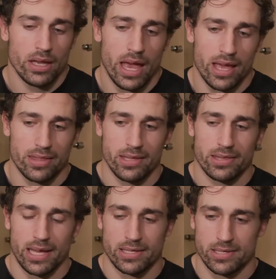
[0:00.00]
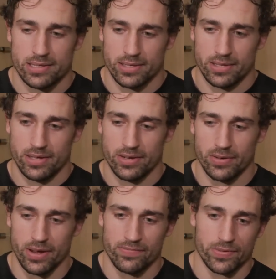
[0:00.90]
Yeah, I think that's, you
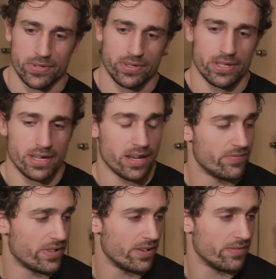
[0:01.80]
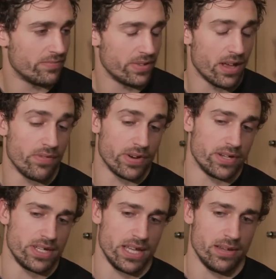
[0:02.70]
know, unfortunately the downfall of
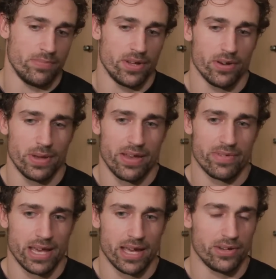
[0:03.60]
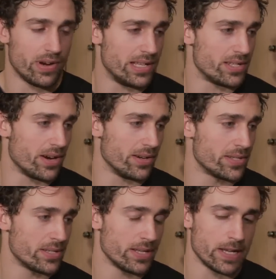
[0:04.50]
our team. You know, we haven't had great
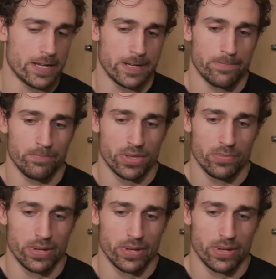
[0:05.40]
starts. Mm-hmm.